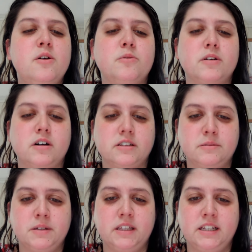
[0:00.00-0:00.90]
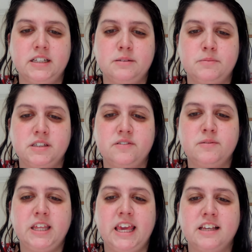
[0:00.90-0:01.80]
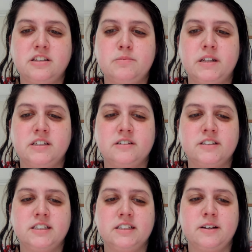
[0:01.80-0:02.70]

were ultimately dismissed from the case, Spencer was